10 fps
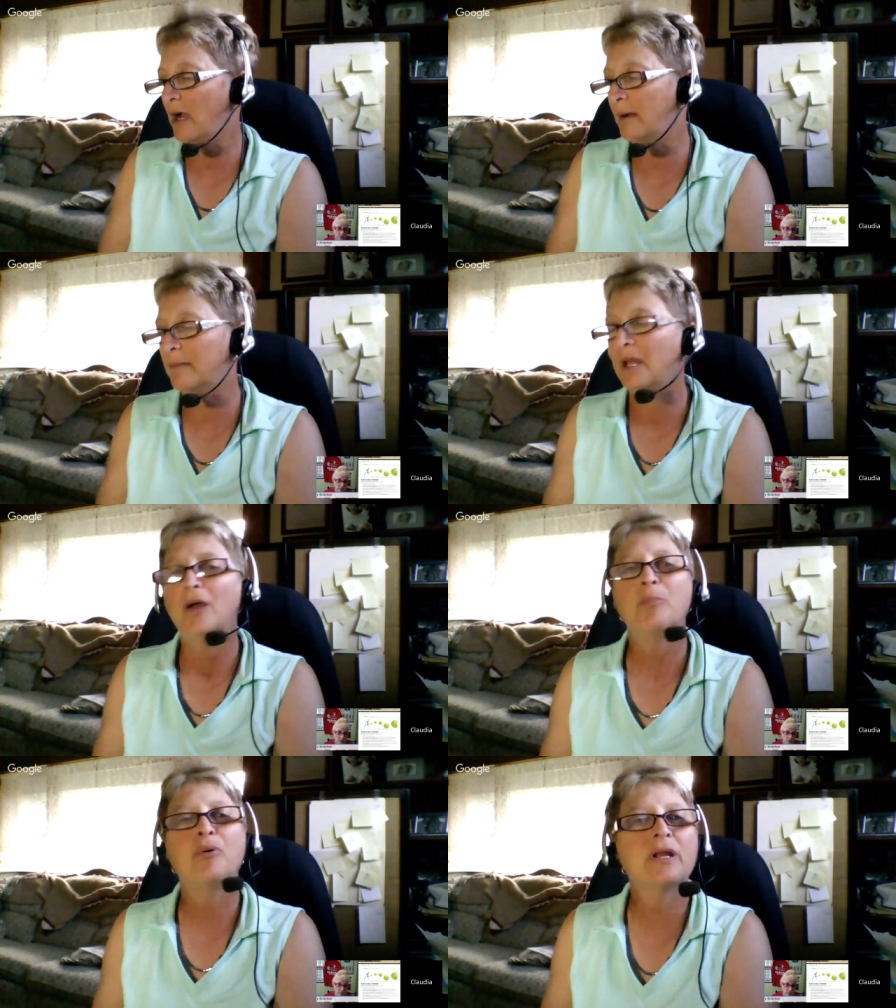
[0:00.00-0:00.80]

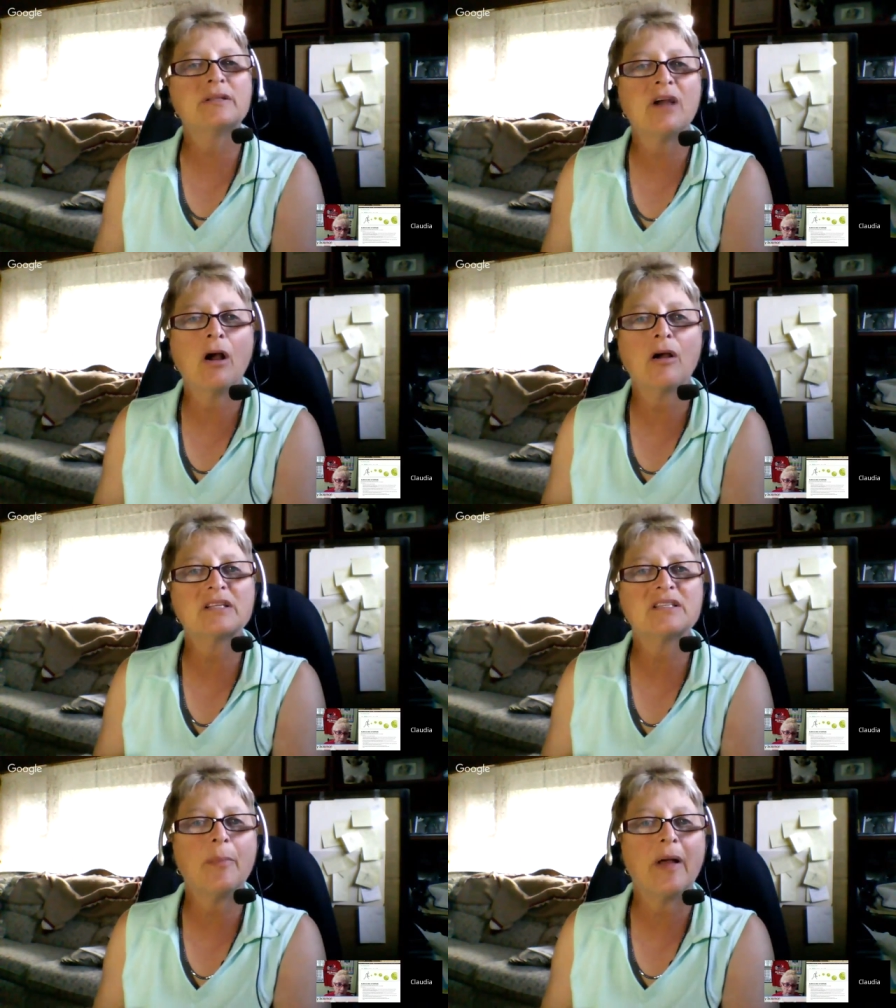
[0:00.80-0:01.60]
Putting targets up
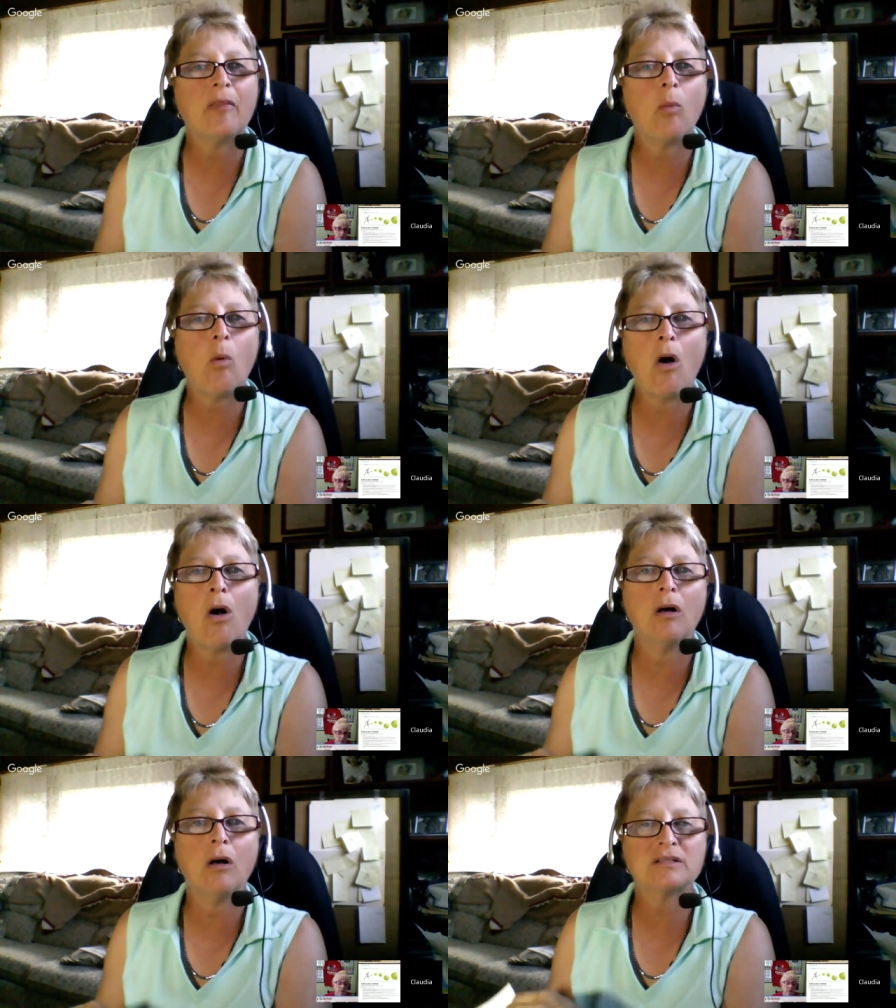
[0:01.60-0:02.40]
on the wall,
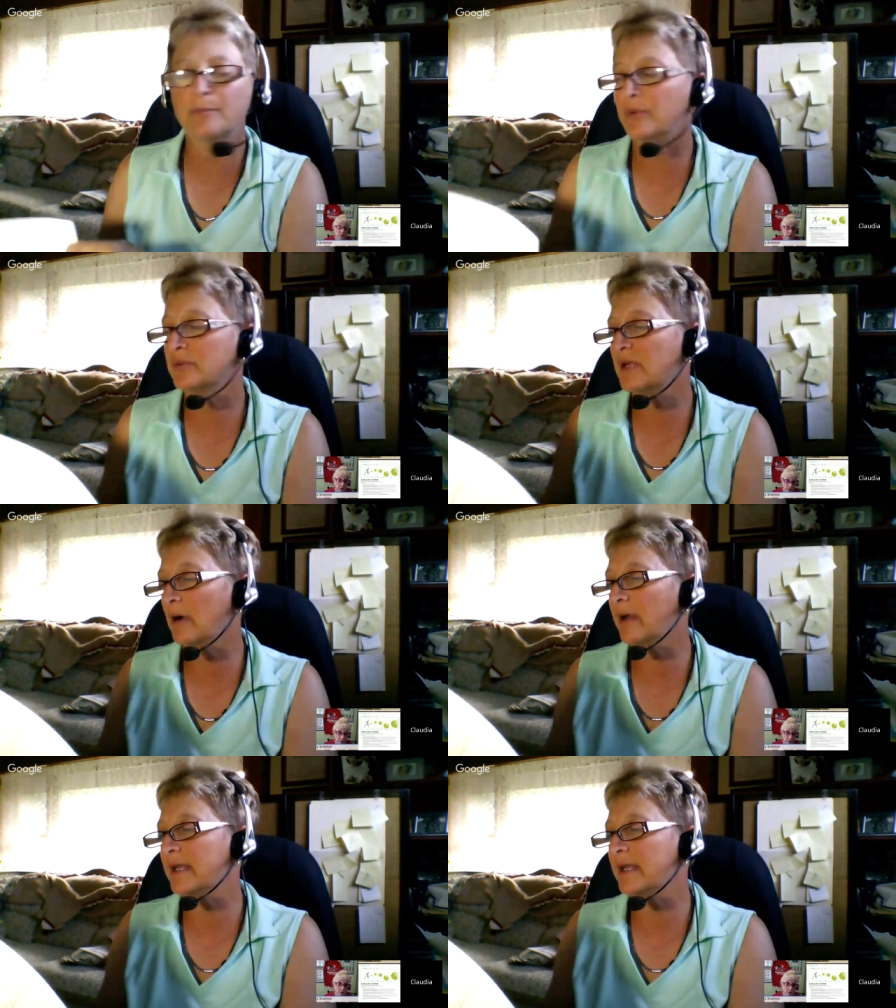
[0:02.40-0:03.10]
simple targets.